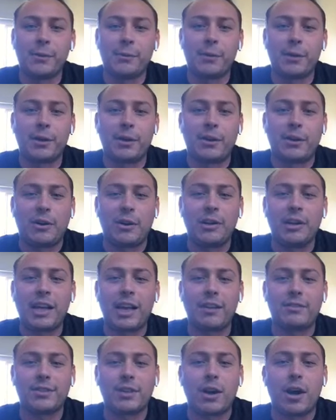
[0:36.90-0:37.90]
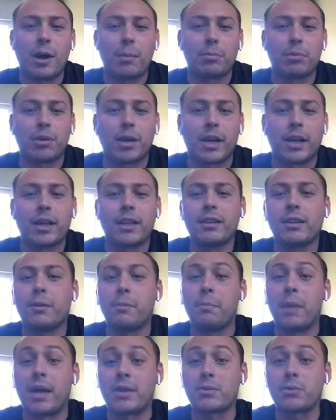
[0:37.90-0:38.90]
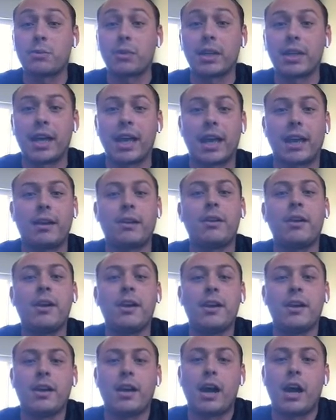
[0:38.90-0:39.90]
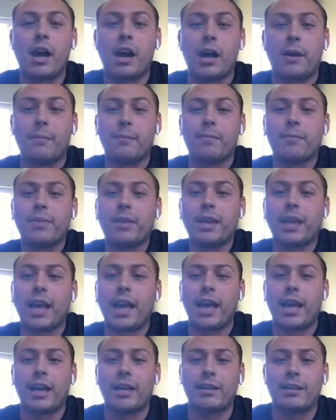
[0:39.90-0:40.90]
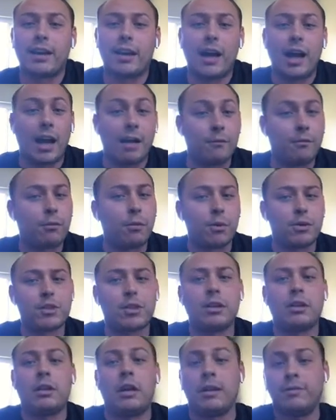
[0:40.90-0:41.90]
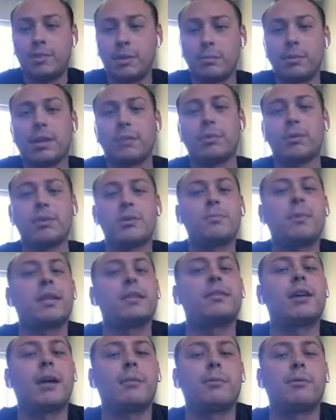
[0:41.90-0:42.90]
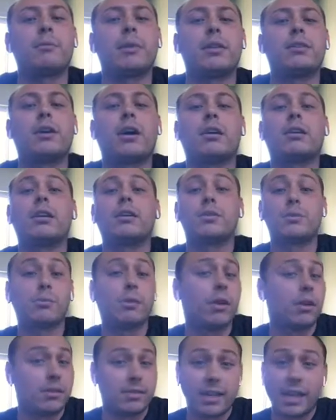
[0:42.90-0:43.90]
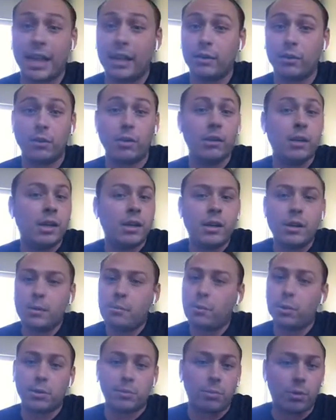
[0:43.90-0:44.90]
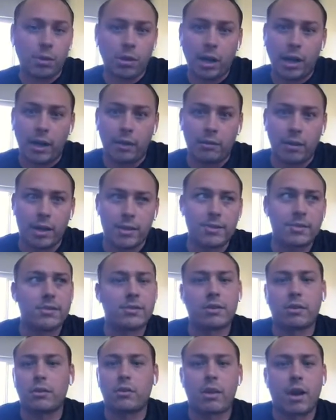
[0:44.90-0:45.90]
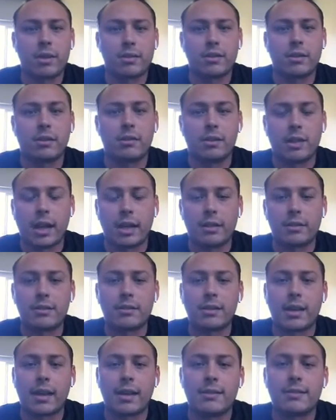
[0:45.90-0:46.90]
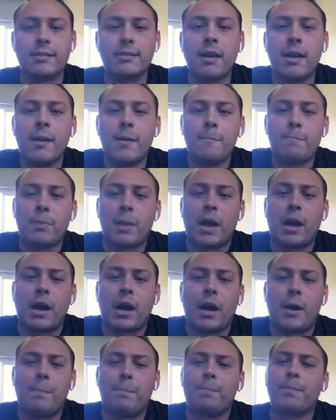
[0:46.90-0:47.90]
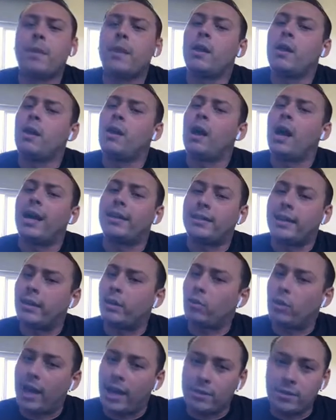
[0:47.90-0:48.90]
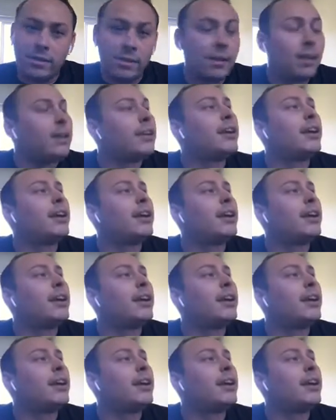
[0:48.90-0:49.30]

We all have to operate the best we can, and I'm fortunate enough to be able to spend time with my daughter as well as handle multiple client risks across the United States. I digress.